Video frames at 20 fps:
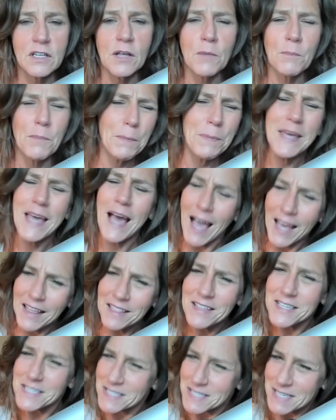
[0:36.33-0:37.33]
But
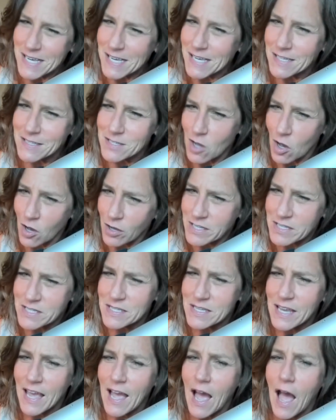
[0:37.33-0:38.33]
behind the scenes,
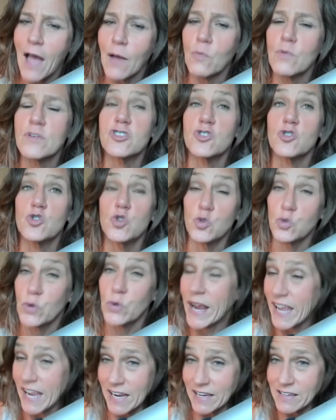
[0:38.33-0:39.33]
honestly, I was
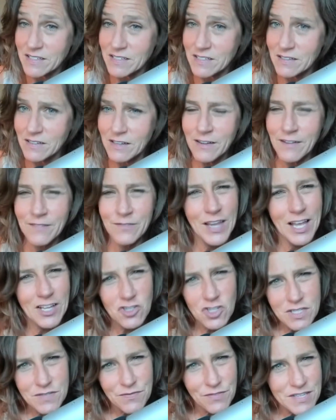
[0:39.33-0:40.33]
drained, not
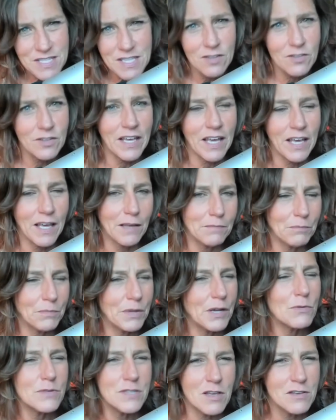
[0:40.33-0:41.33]
just physically,
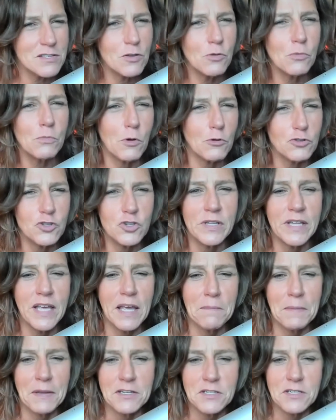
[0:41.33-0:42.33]
but it was also emotionally
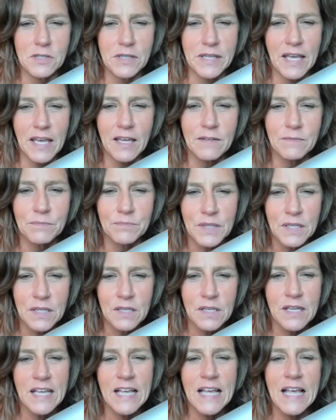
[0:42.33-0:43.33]
and mentally.
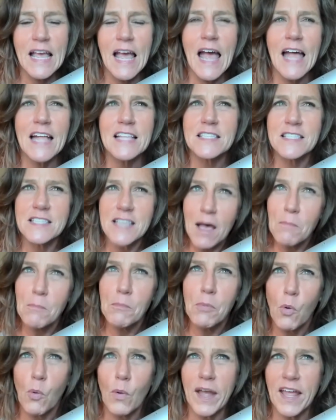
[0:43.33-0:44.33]
At some
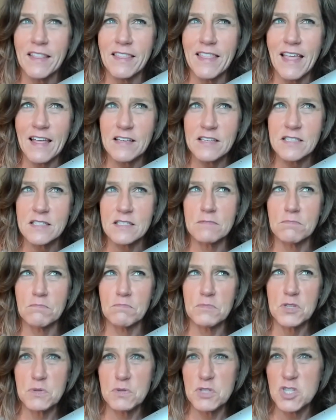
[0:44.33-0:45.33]
point, this
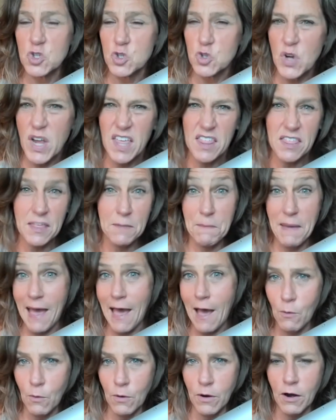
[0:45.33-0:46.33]
strength and
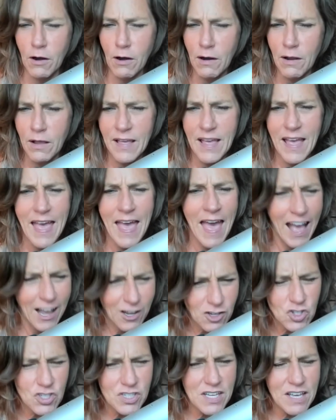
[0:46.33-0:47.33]
power
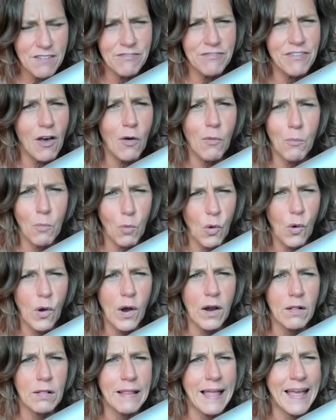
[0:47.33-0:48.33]
actually felt
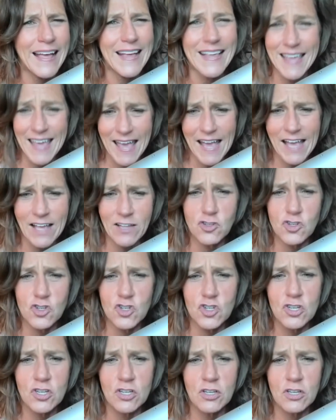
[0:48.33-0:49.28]
more like a cage.